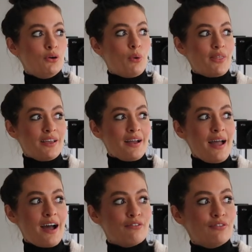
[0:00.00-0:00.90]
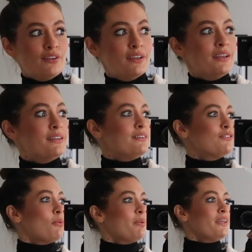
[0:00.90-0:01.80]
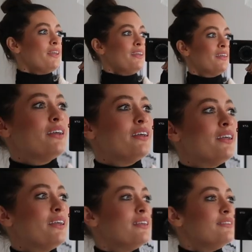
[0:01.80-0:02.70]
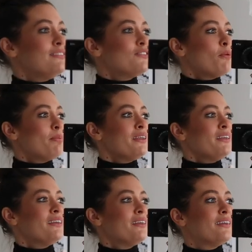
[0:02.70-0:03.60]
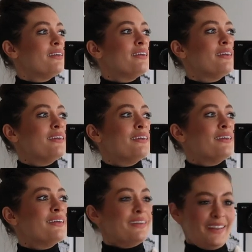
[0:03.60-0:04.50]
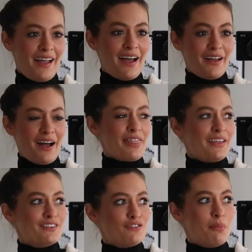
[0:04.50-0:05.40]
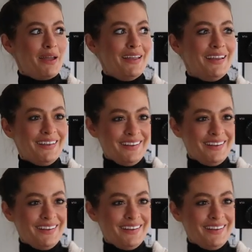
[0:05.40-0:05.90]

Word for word: Oh, I think I have. Is he stopping here? Is he stopping? Yeah, I think it's for me.